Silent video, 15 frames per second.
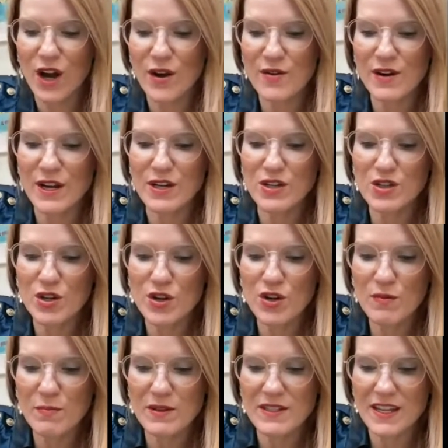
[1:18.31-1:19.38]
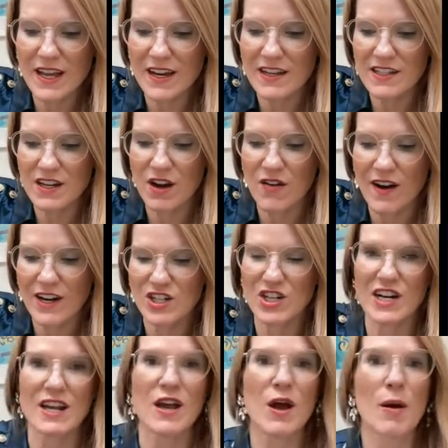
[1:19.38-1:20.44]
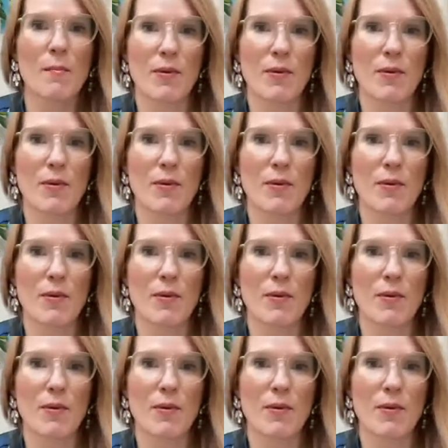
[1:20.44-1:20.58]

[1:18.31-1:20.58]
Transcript: only 2% are actually